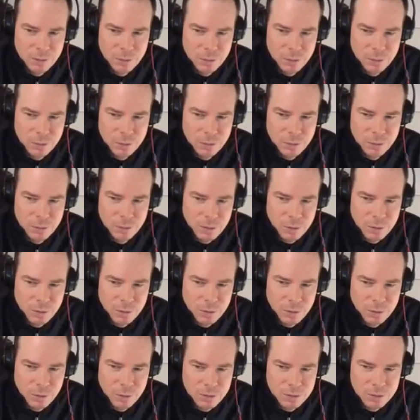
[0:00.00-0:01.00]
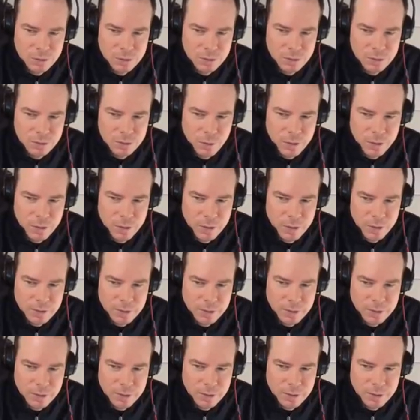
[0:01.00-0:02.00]
are all oranges and whites
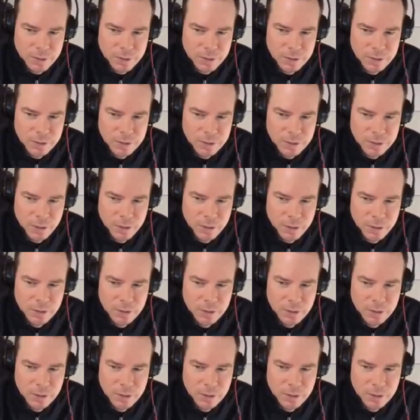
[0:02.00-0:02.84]
that are in the right spot.